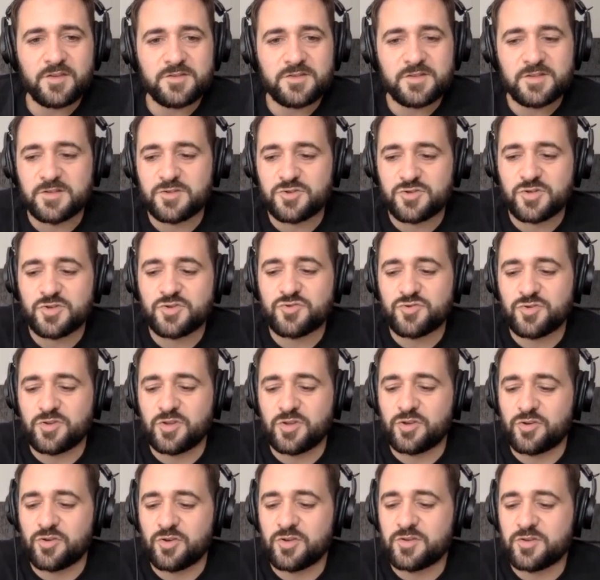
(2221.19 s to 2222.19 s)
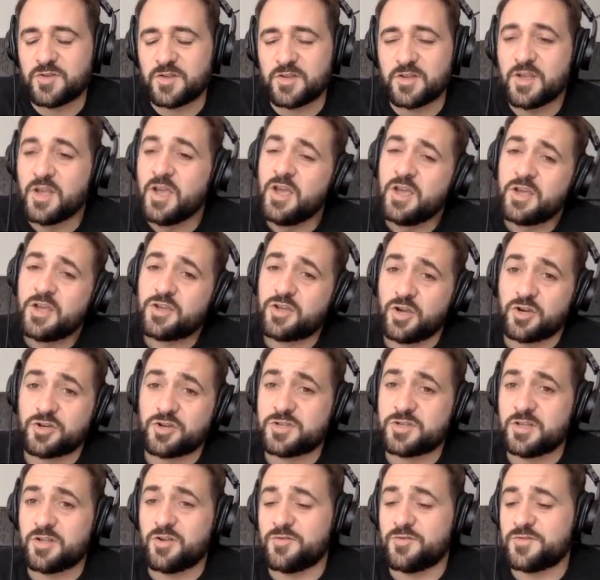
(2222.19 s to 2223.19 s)
and it's really good. And
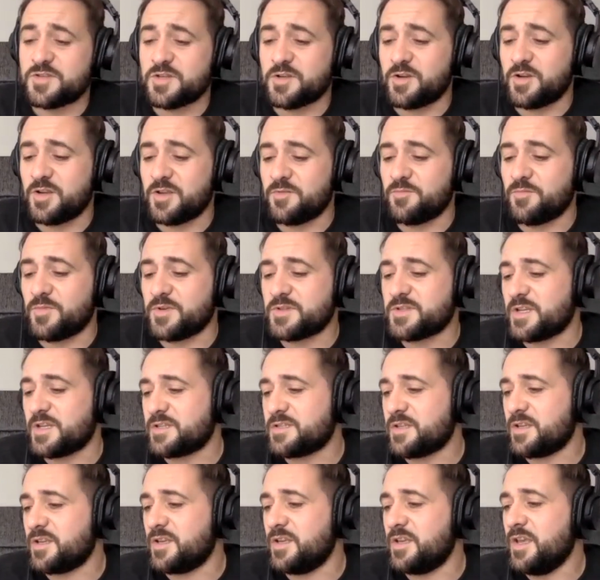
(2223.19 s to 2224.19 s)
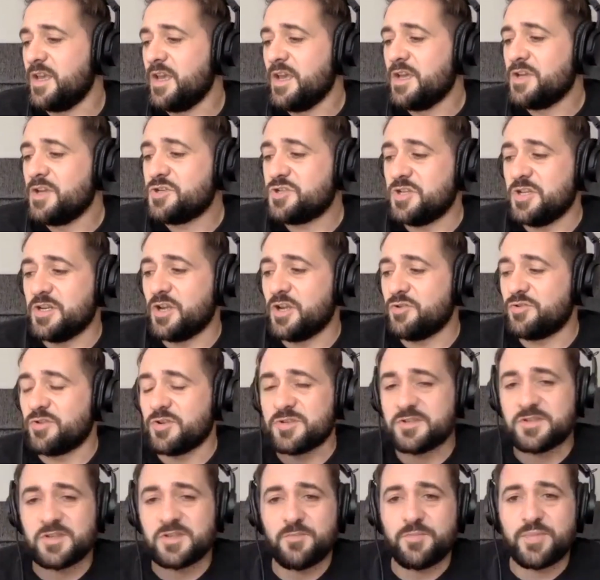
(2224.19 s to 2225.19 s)
Kirsten, obviously, like my sister, like she now
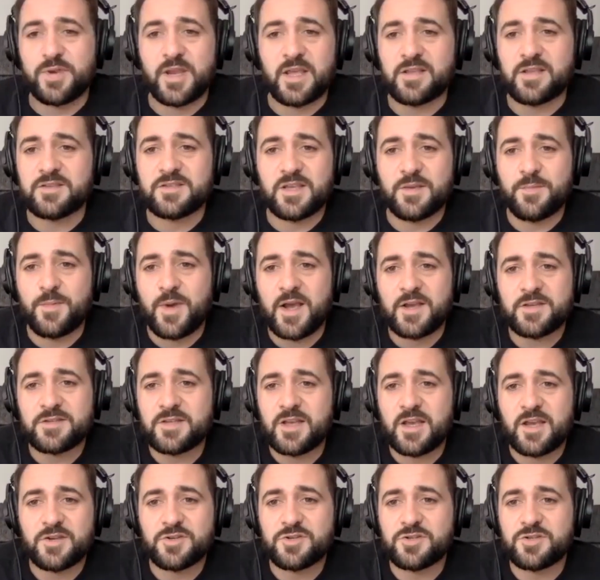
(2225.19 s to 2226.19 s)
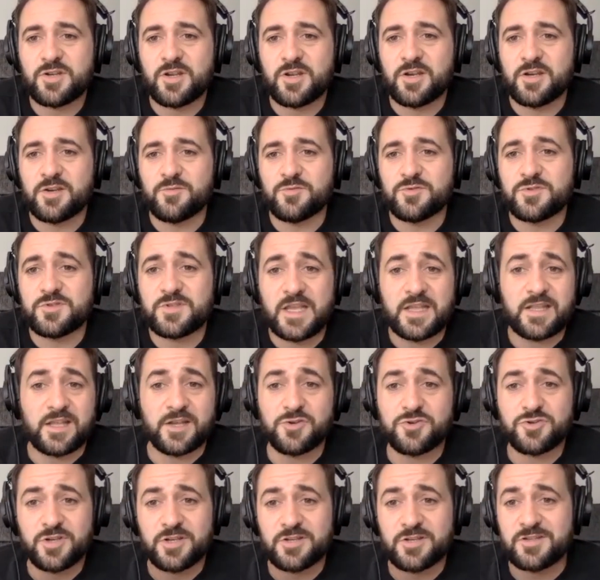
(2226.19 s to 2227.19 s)
does like pregnancy massage, and it was dead
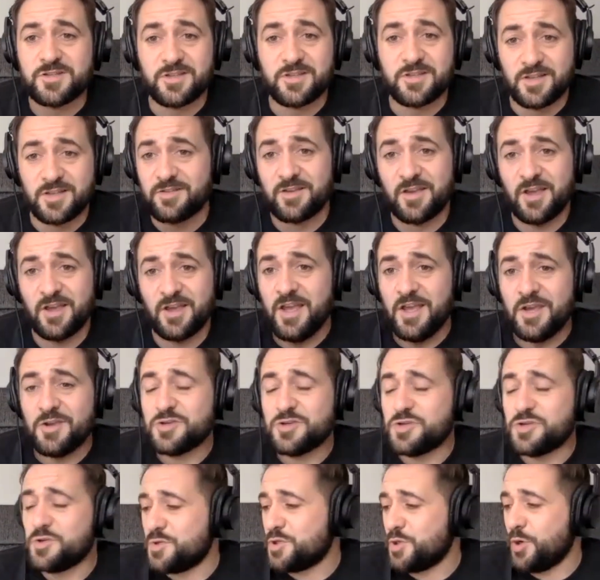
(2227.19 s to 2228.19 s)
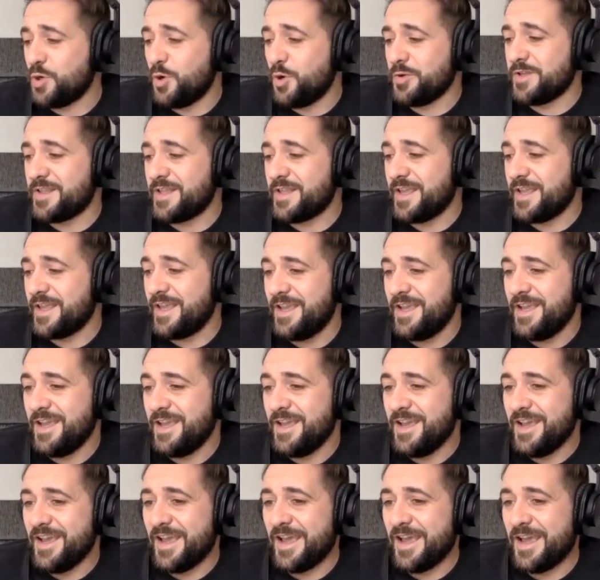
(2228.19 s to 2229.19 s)
interesting. Like she was talking today,
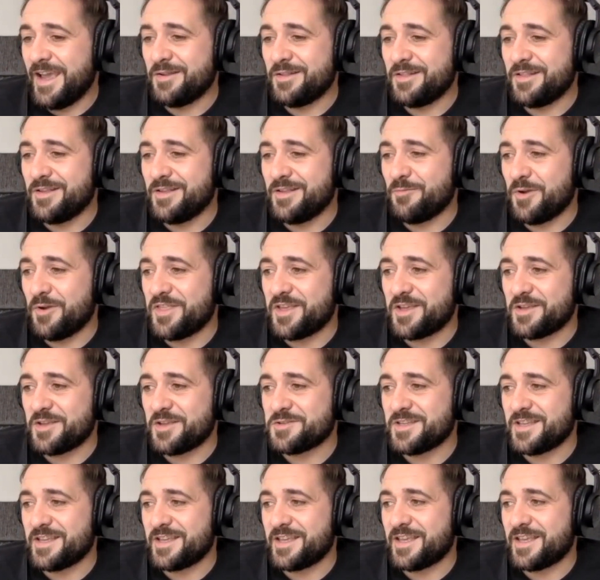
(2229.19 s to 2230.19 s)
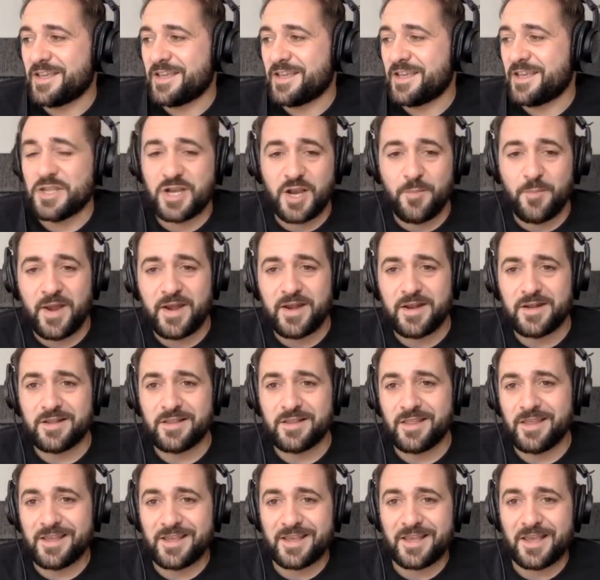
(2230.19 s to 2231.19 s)
and when the guy's like, "Can you come in and
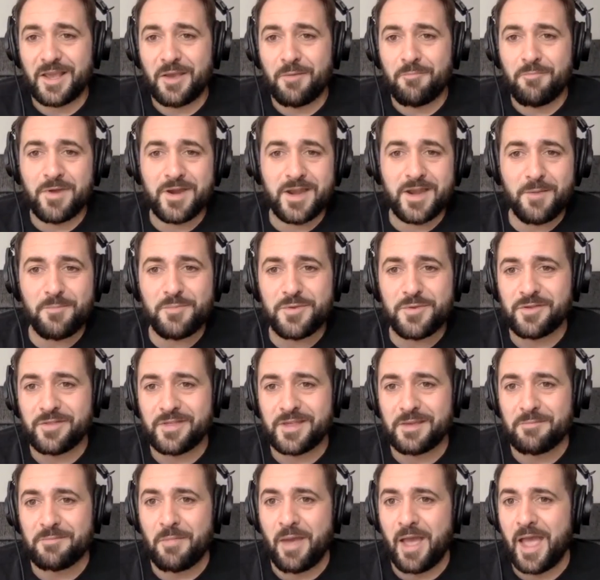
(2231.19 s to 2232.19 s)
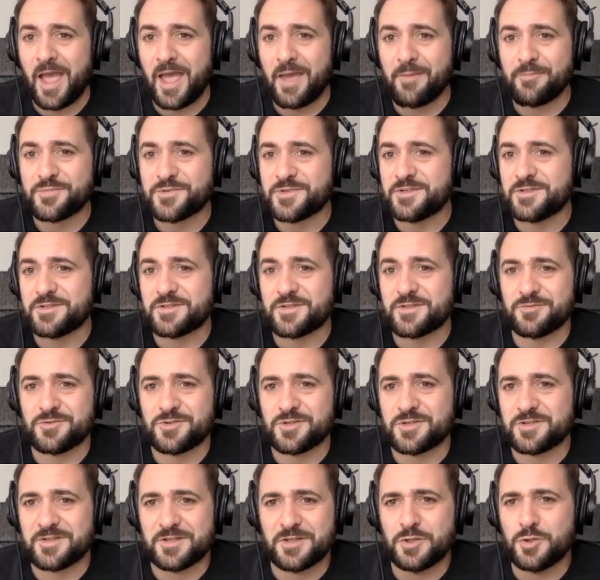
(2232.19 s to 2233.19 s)
like manipulate my hips and stuff?"
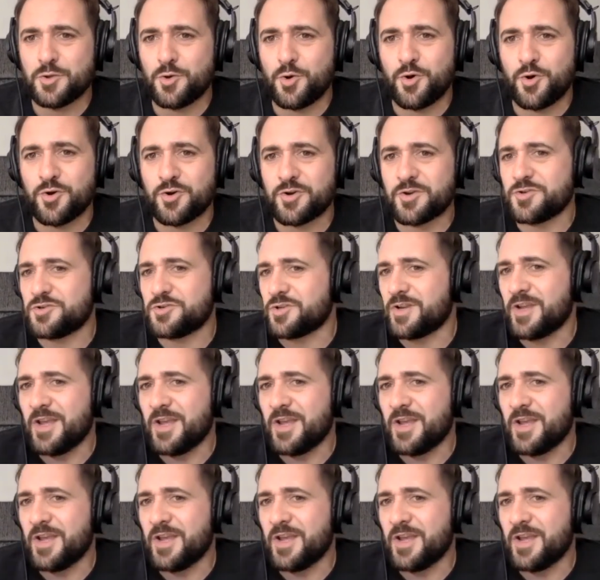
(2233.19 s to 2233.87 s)
She's like, "No, because your